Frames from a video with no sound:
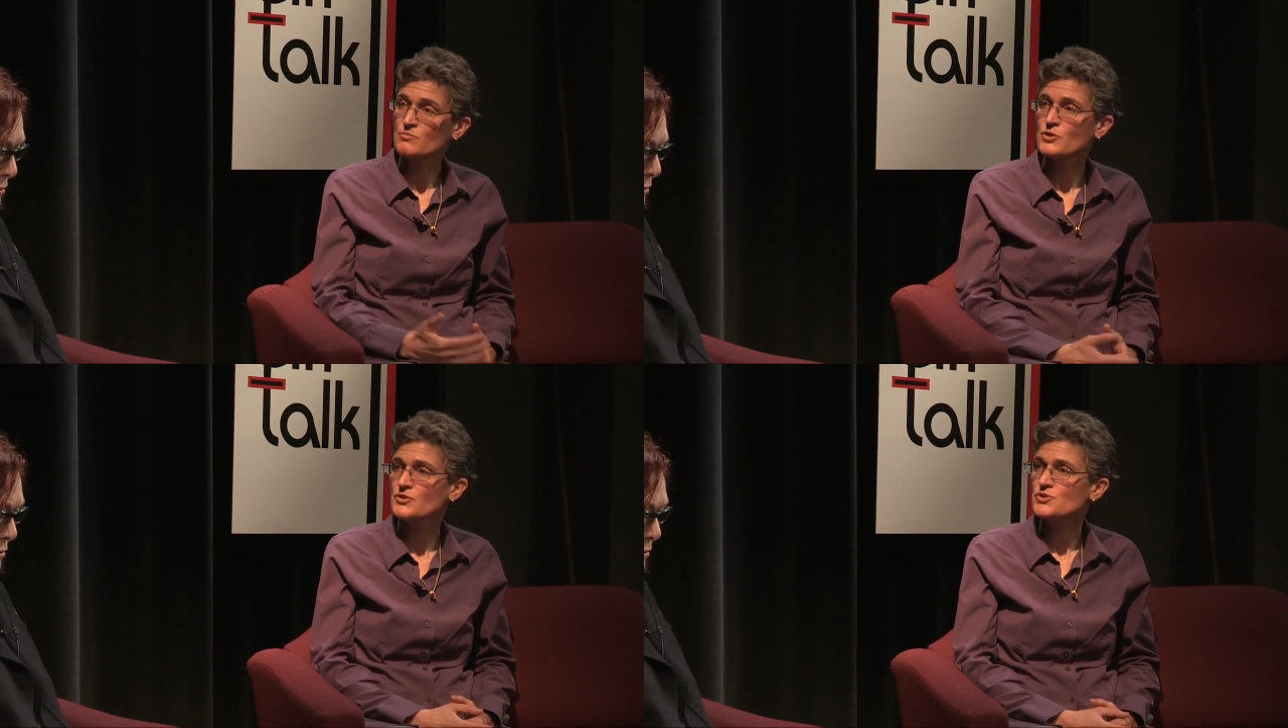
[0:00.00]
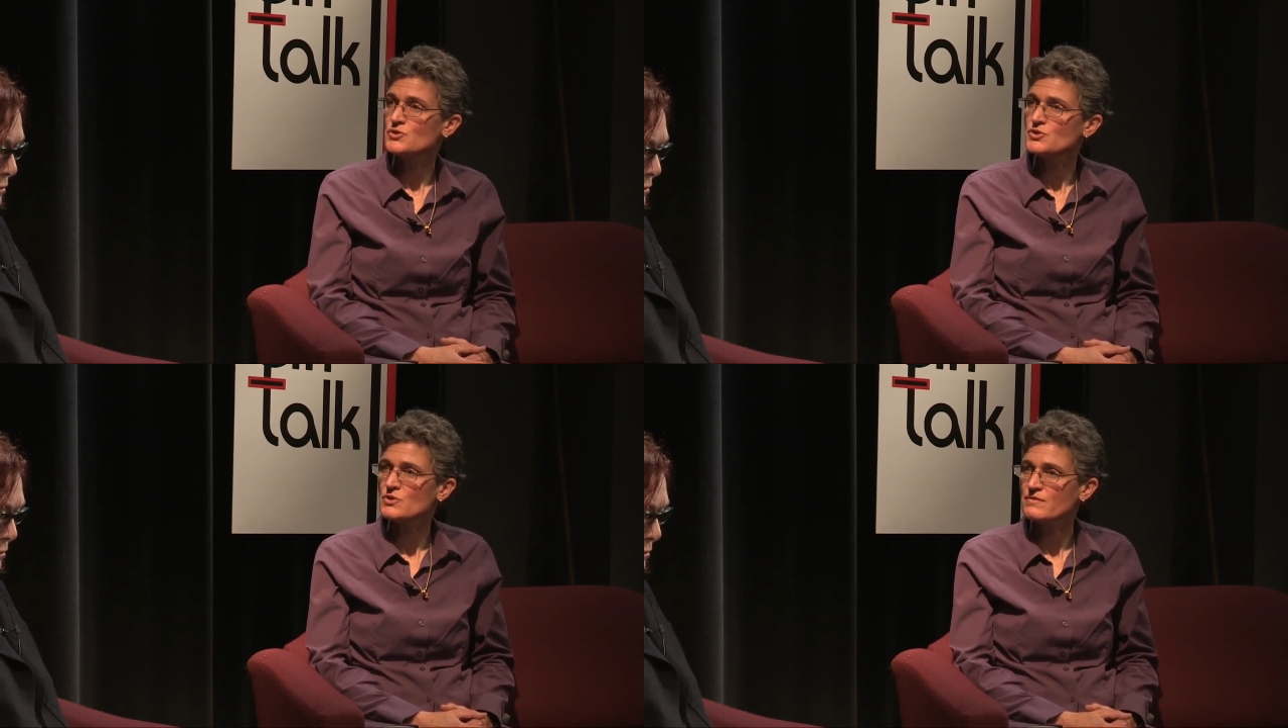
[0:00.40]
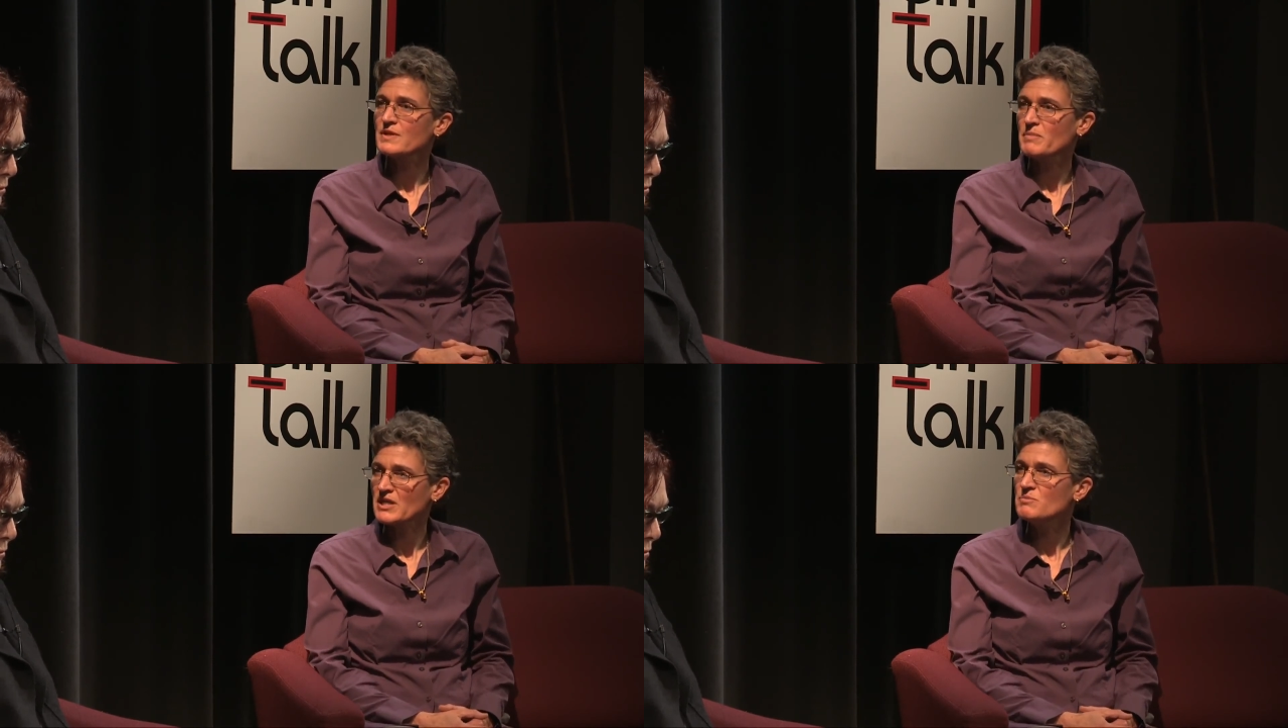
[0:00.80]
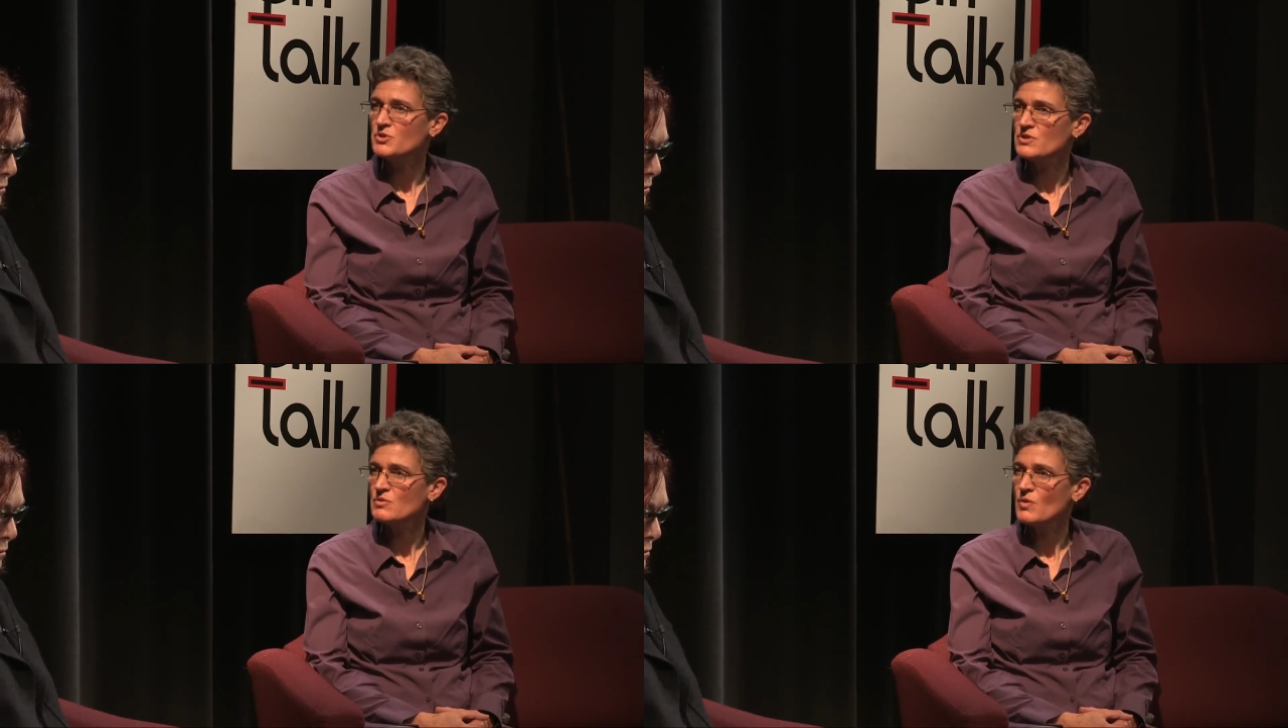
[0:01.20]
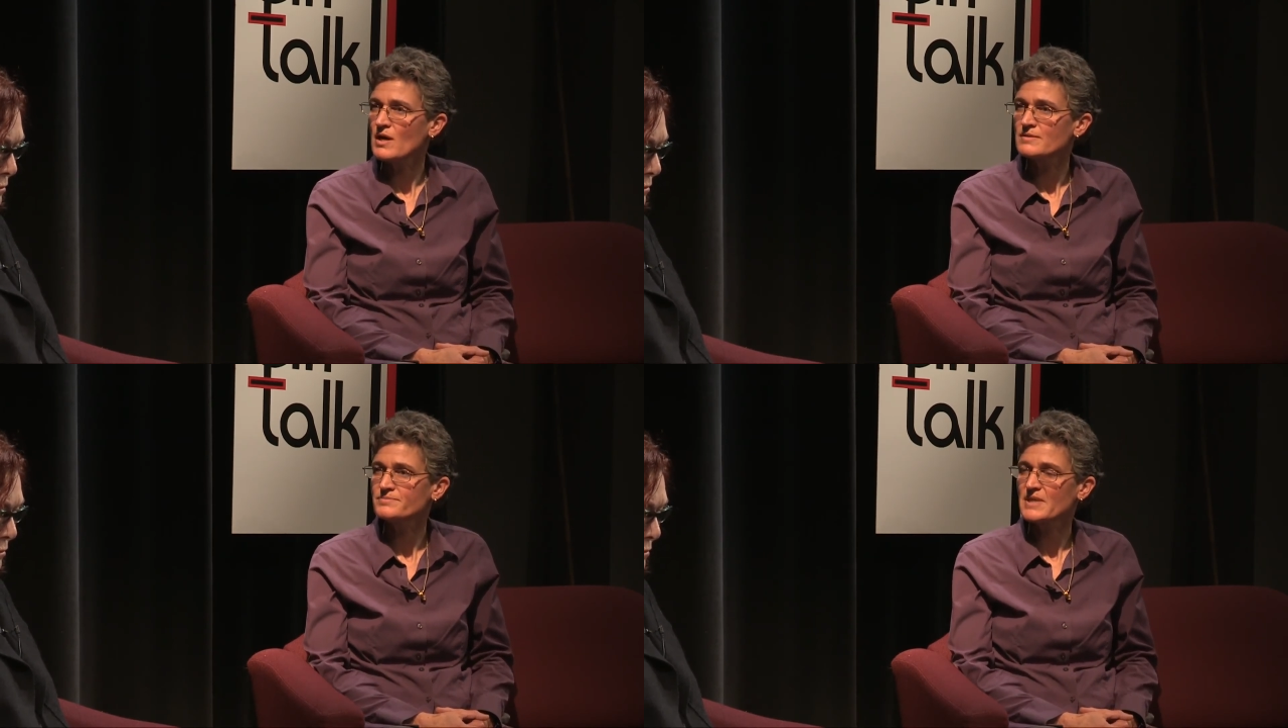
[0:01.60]
but also serving my community
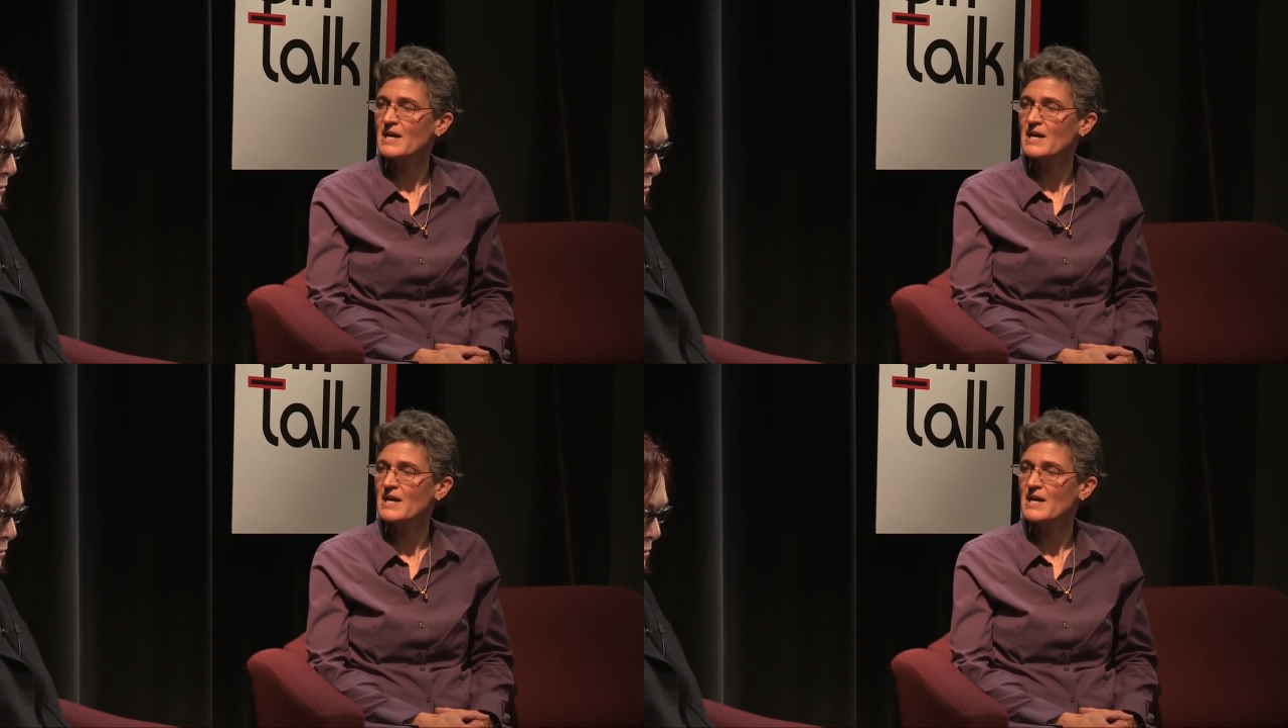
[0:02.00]
well.